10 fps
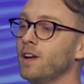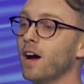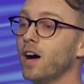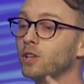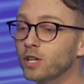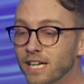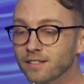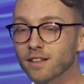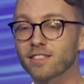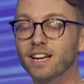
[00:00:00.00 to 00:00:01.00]
uh, looking
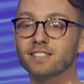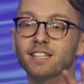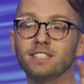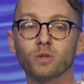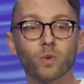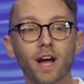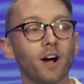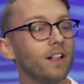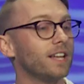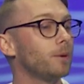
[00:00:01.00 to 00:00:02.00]
at the things they did
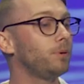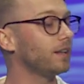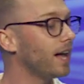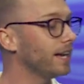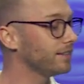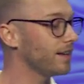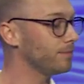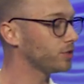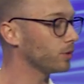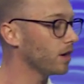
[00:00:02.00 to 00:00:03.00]
well, and applying
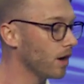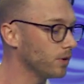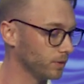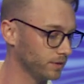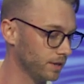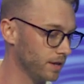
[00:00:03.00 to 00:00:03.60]
them to our own.